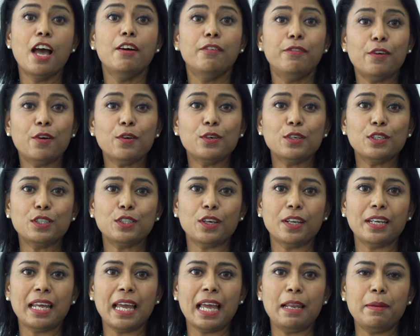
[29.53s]
focused
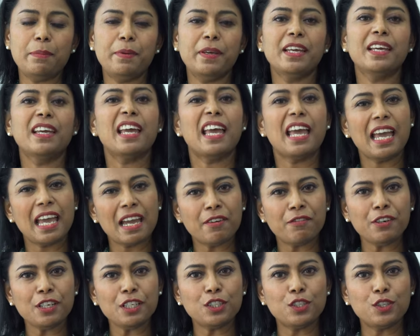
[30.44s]
on helping
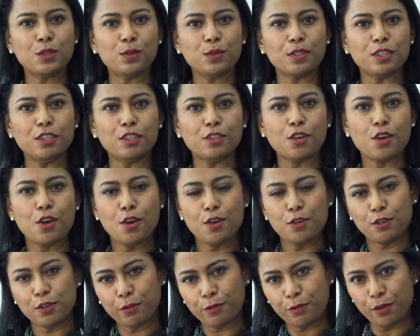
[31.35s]
every student
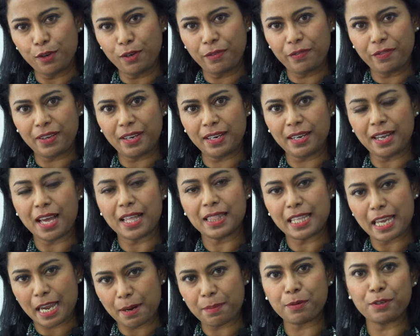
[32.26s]
to fulfill
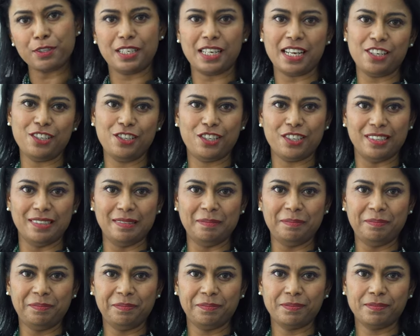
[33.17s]
their potential.
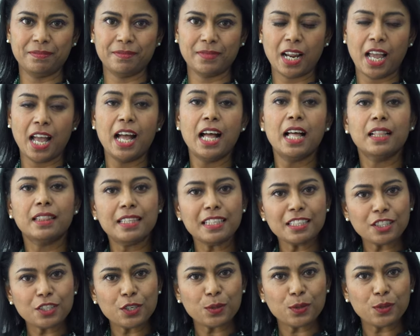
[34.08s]

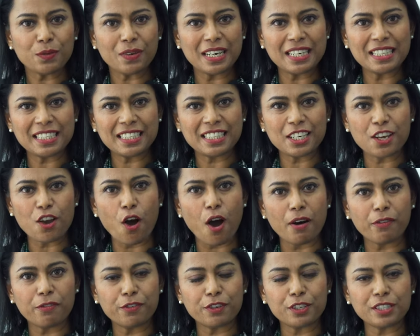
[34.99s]
This university
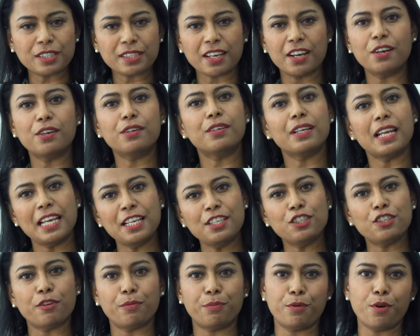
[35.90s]
offers a
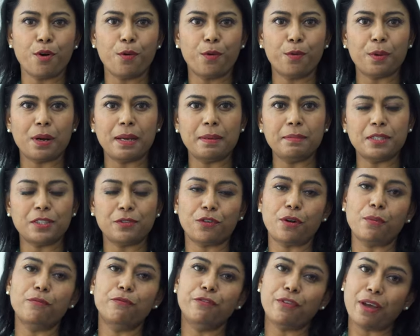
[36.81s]
range of programs
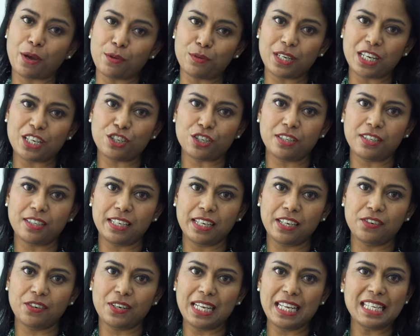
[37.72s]
from foundation
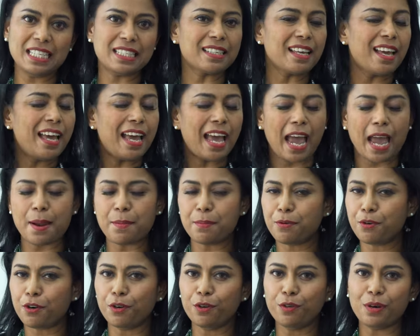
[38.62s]
degrees and
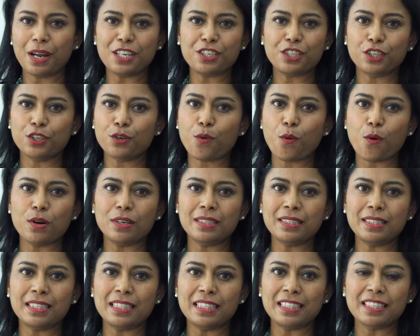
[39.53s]
progression
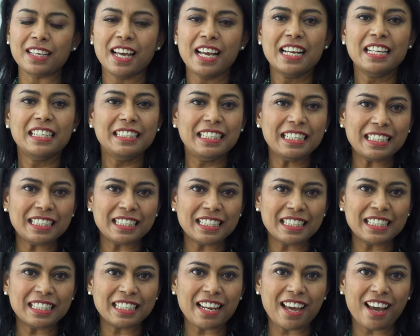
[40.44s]
courses,
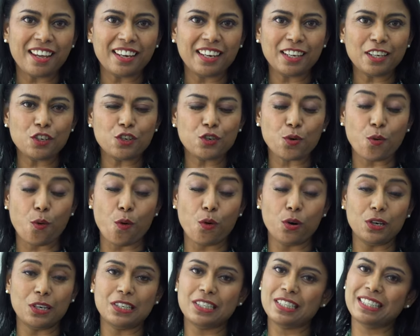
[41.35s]
distance learning to
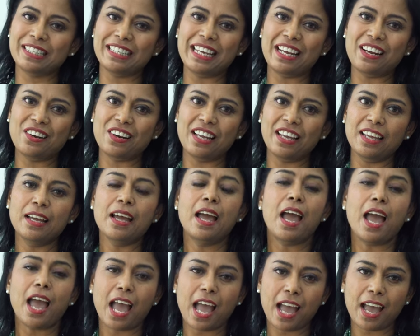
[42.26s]
honors degree
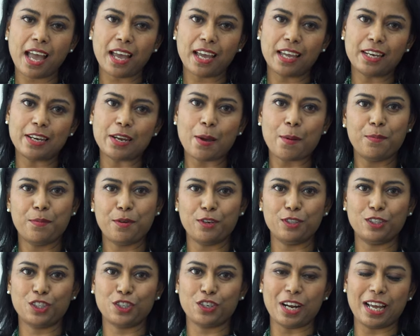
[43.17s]
and
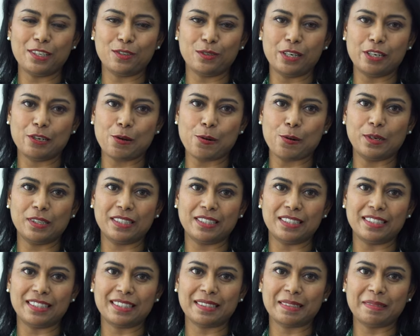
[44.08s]
postgraduate
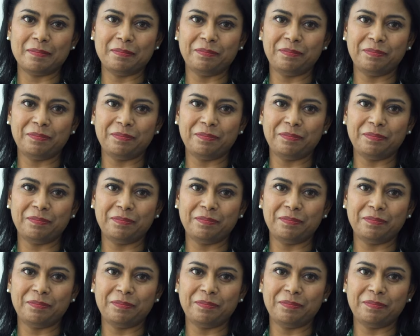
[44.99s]
courses.